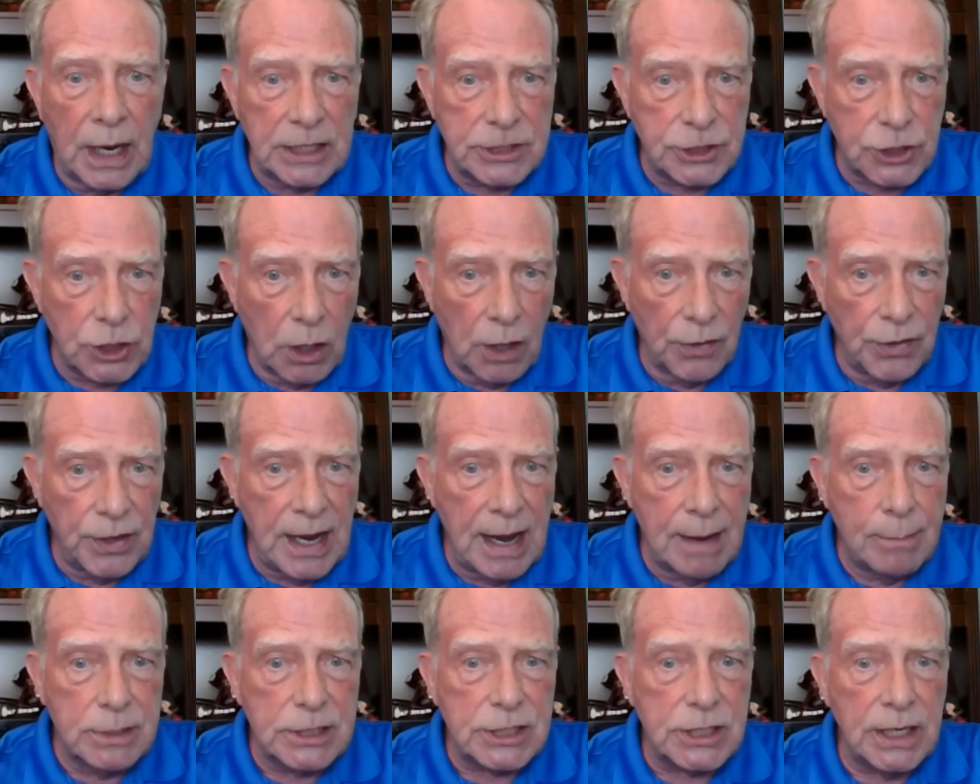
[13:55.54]
I saw
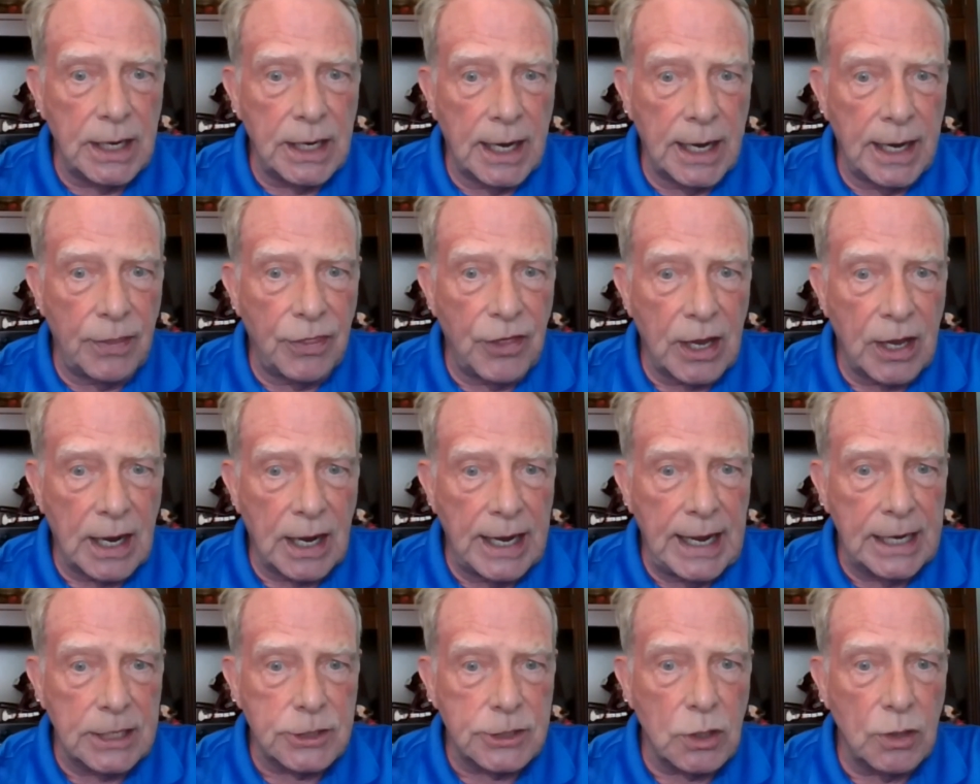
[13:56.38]
the embassy, and I think
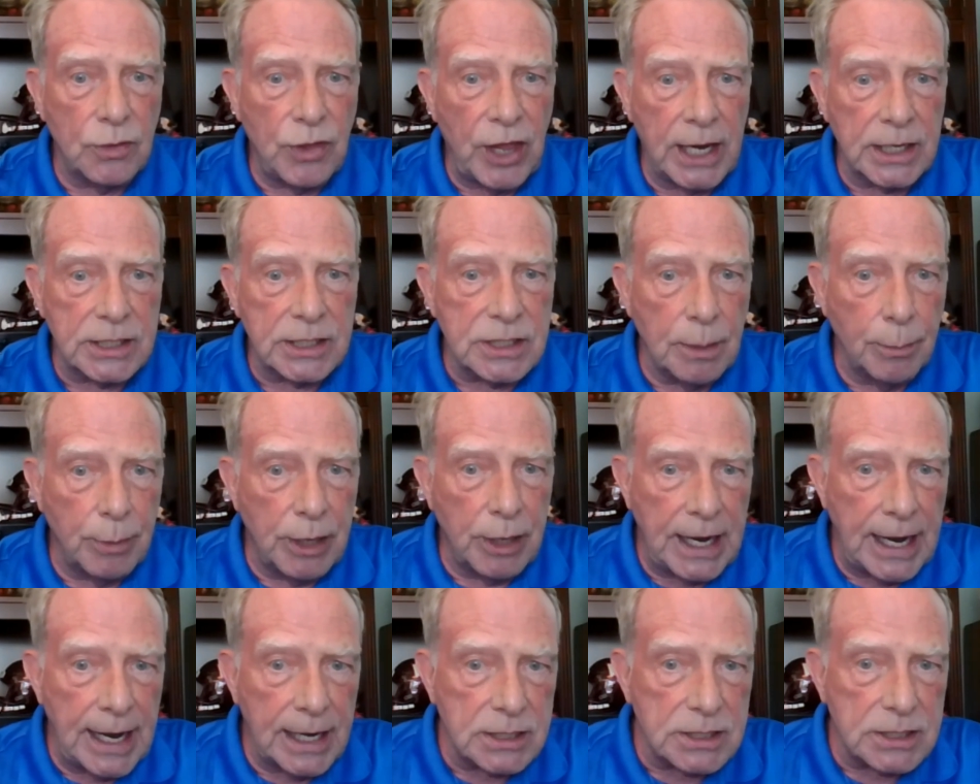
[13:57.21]
I answered that.
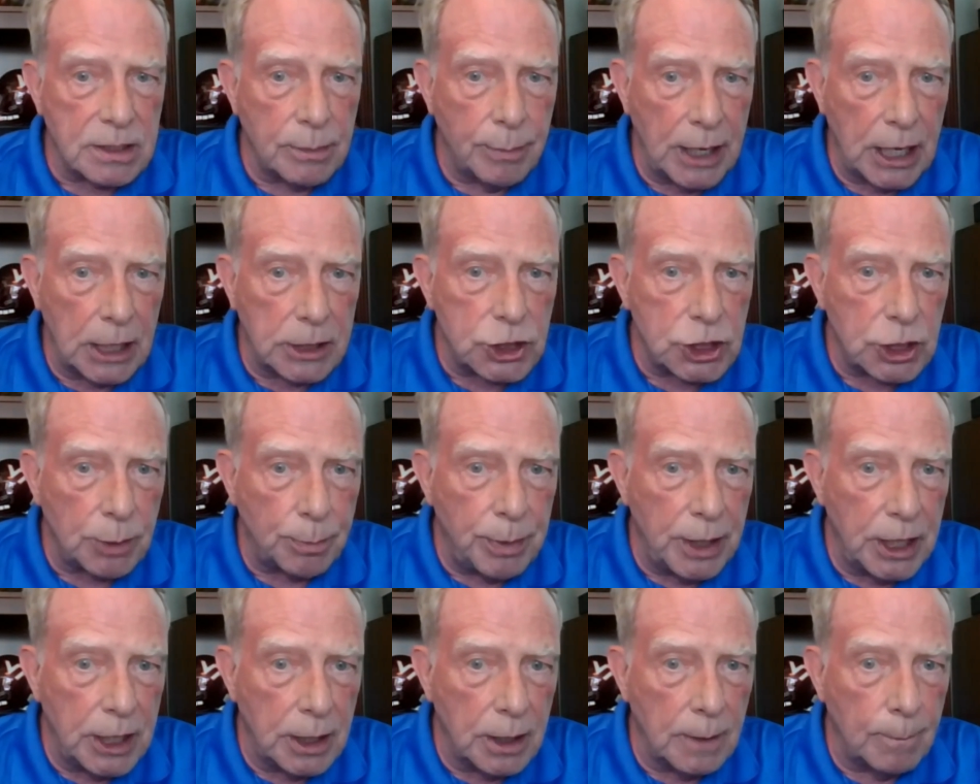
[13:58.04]
Somebody asked about
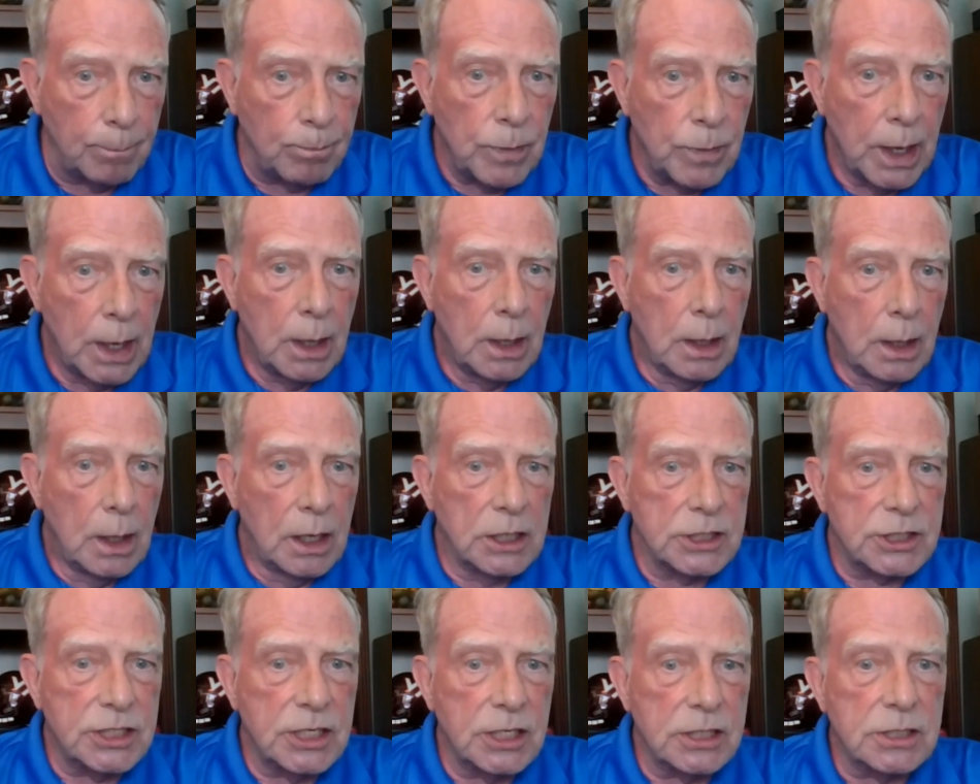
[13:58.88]
shipping
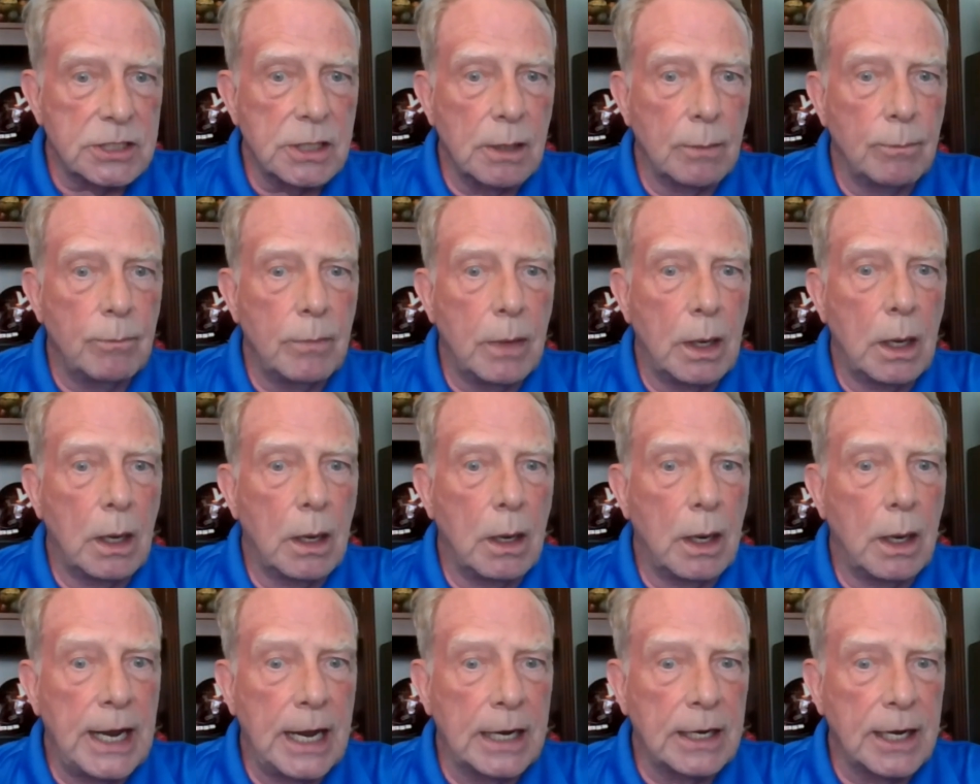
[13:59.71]
a system,
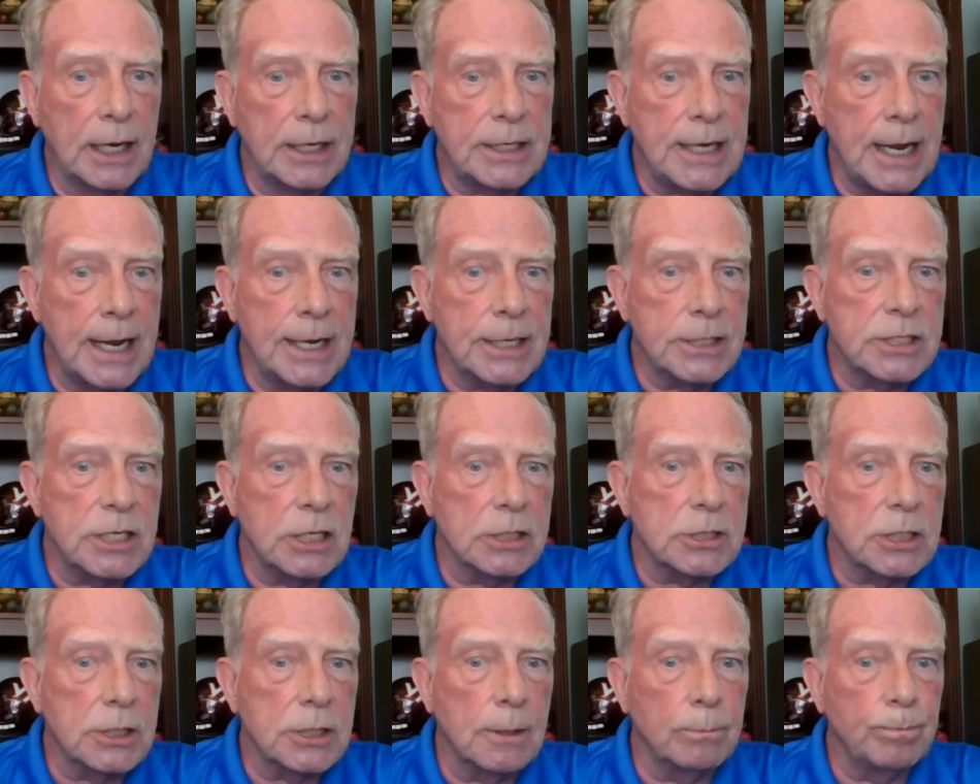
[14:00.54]
an anti-tank
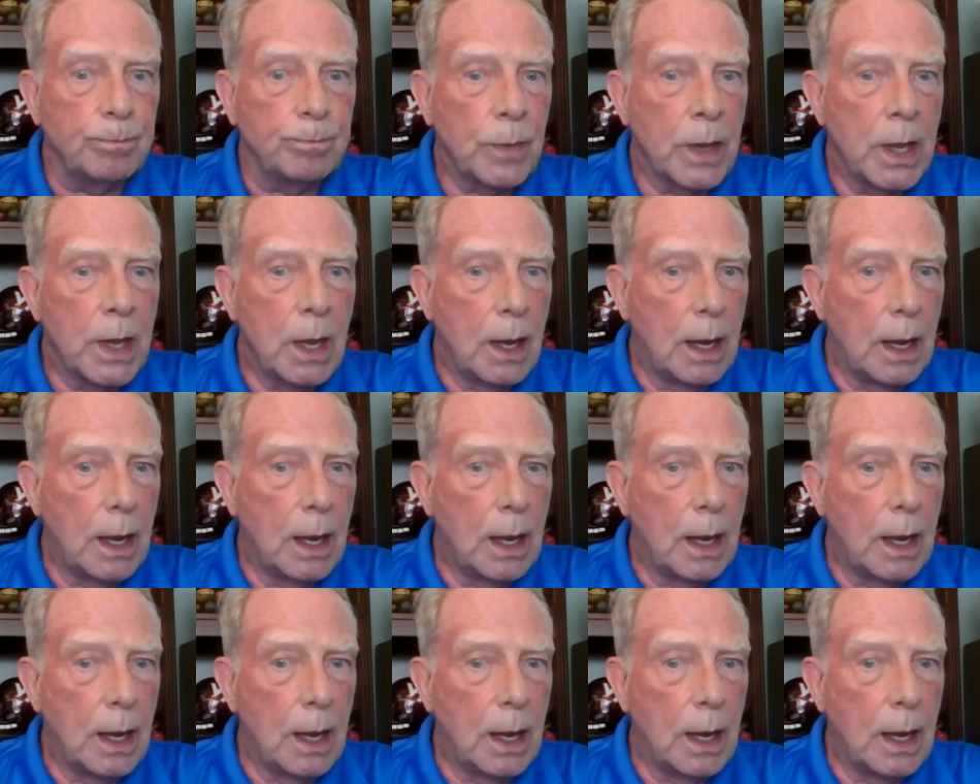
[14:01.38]
system.